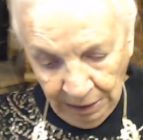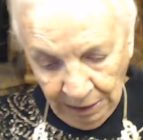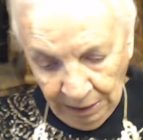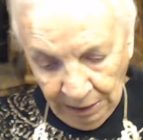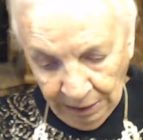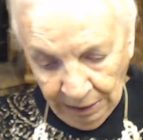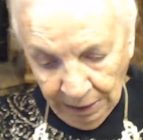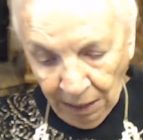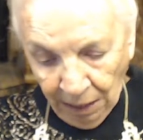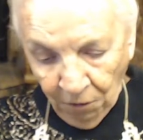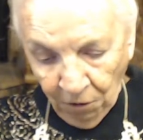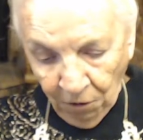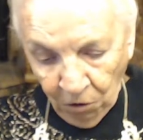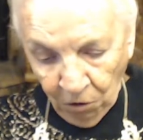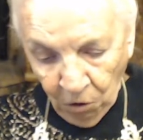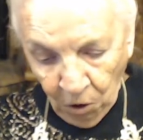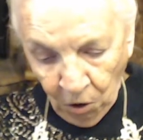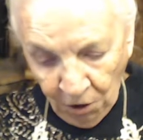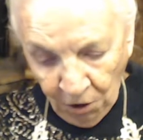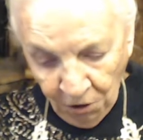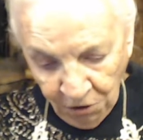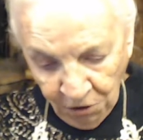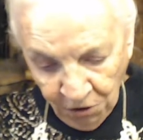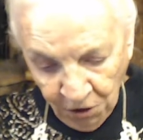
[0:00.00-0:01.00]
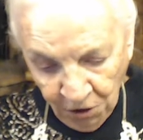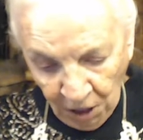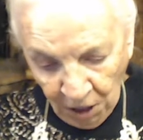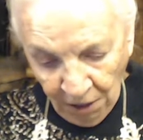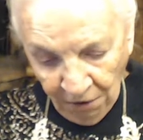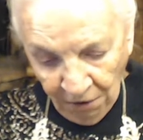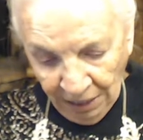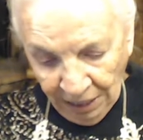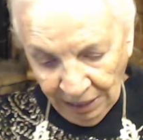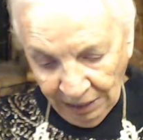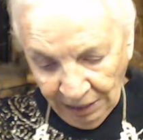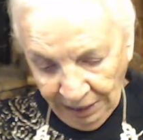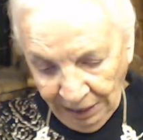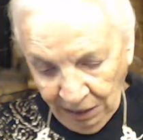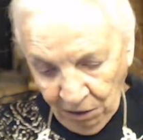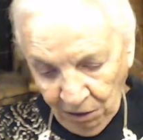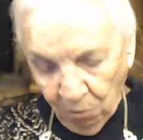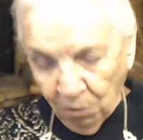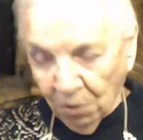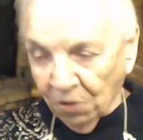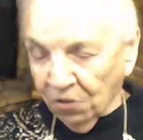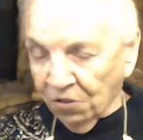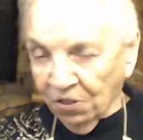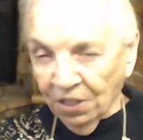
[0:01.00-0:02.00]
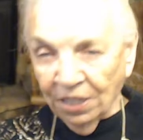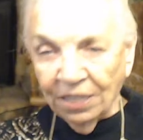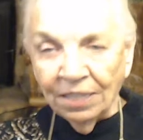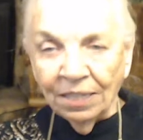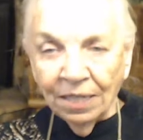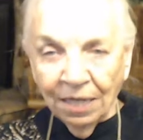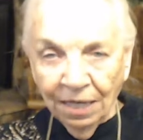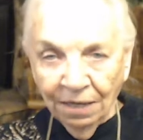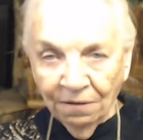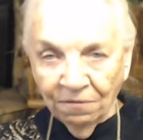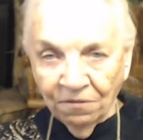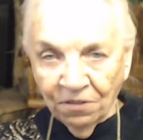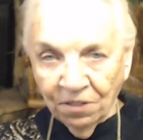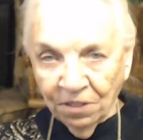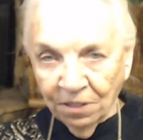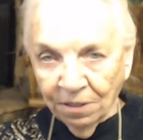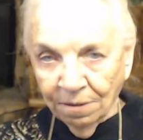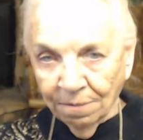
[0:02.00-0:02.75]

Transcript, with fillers: Now the Lord saw that Leah was unloved.